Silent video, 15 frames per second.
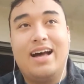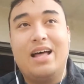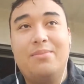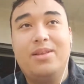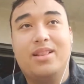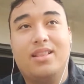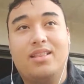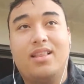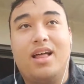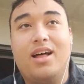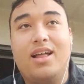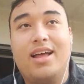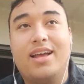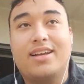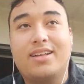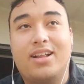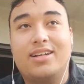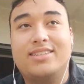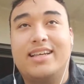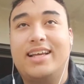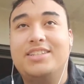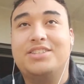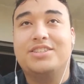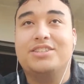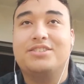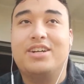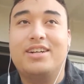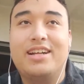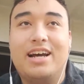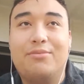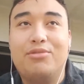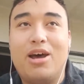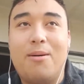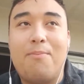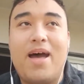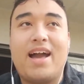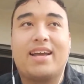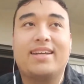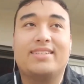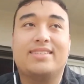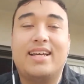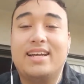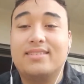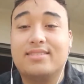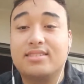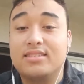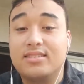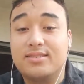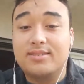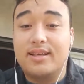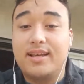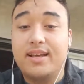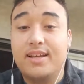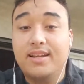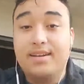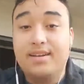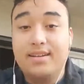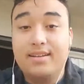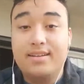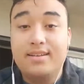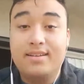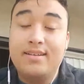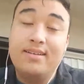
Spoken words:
I'm in like Los Angeles right now. I'm not back in Texas, and